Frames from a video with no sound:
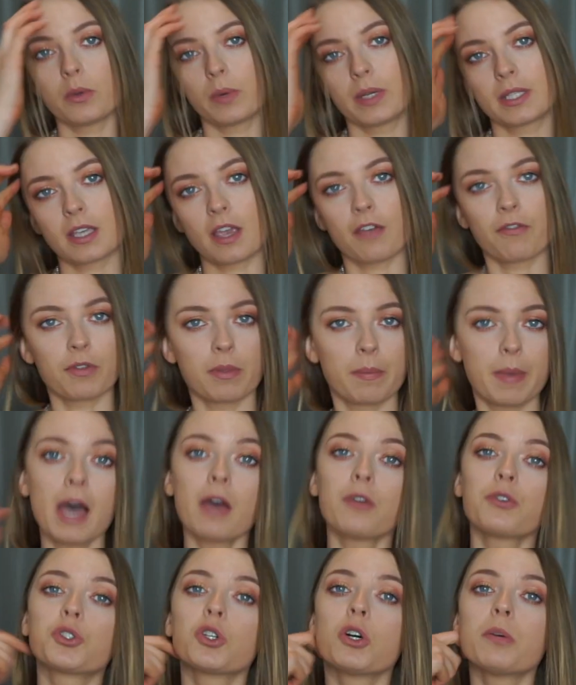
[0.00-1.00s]
always get it from the
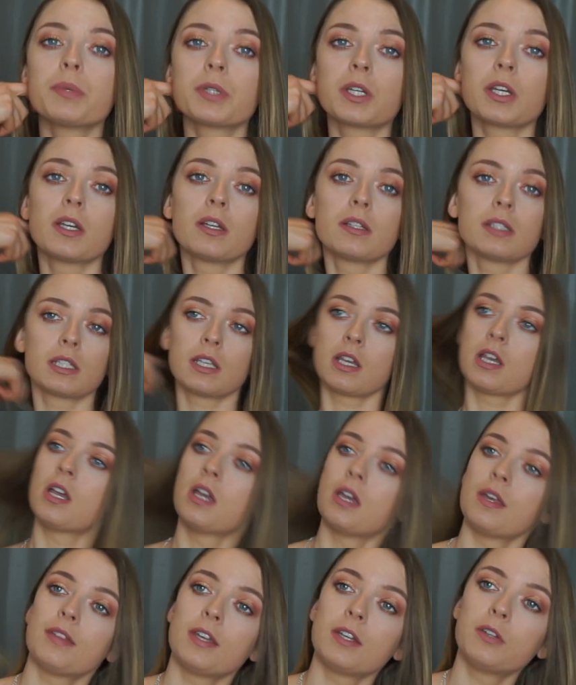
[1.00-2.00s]
Pound Shop because
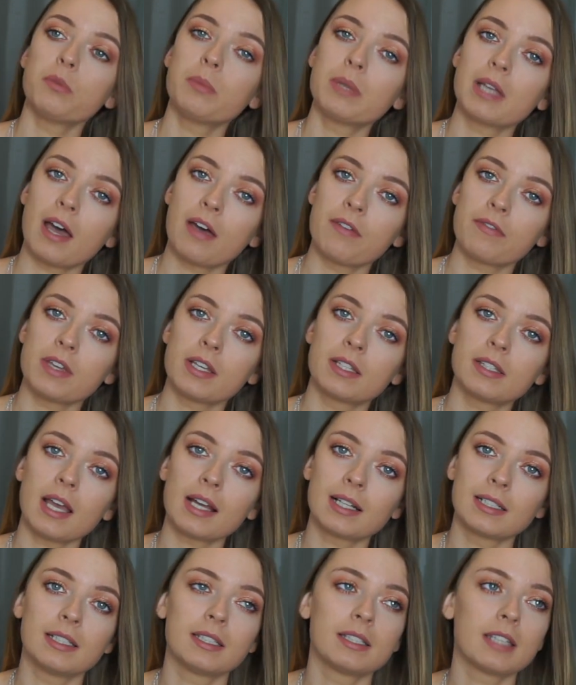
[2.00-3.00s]
they normally have
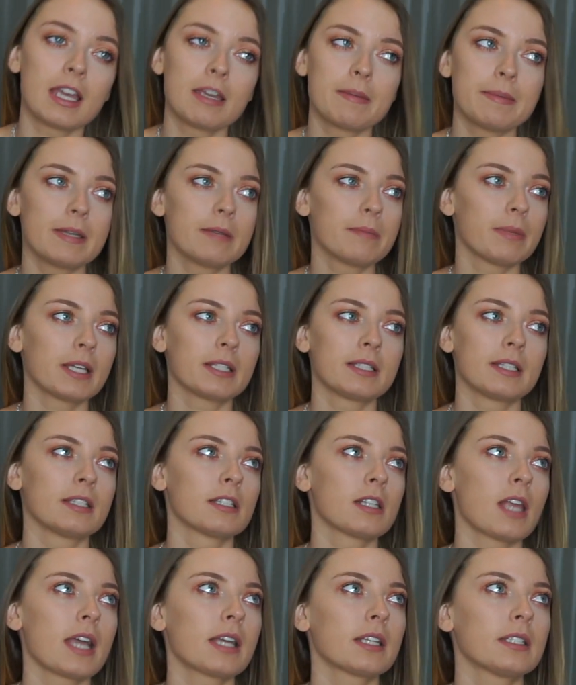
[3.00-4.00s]
exactly the same in places
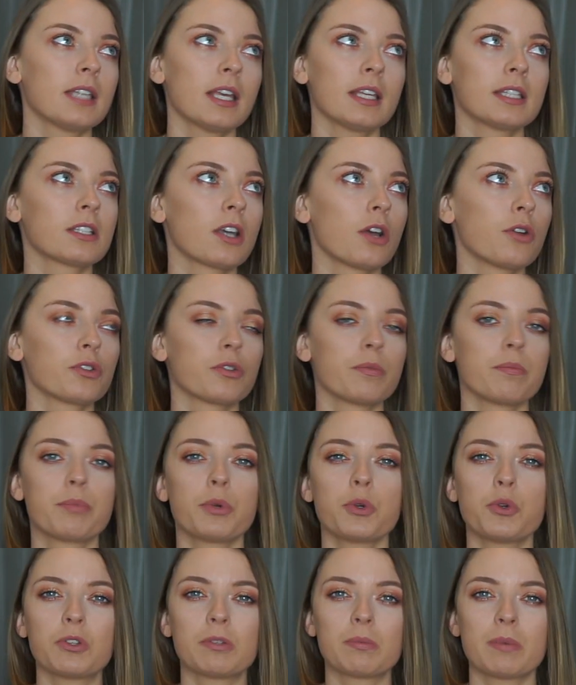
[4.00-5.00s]
like Tesco's and
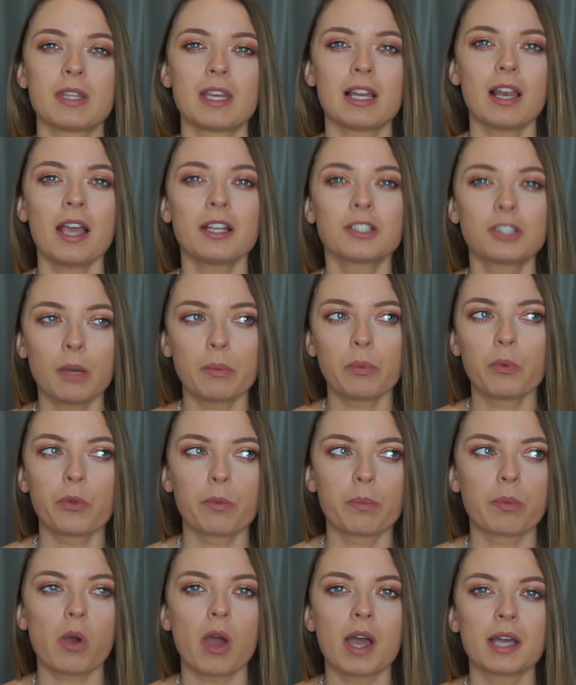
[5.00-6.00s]
Boots, but they're like double the
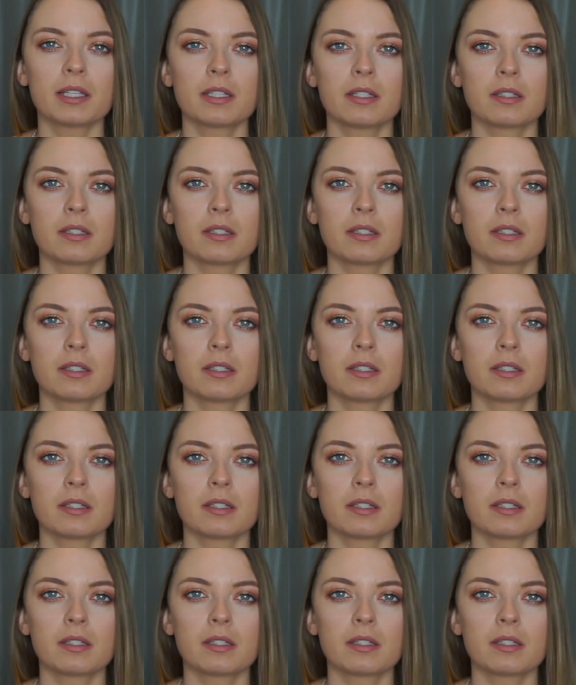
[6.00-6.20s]
price.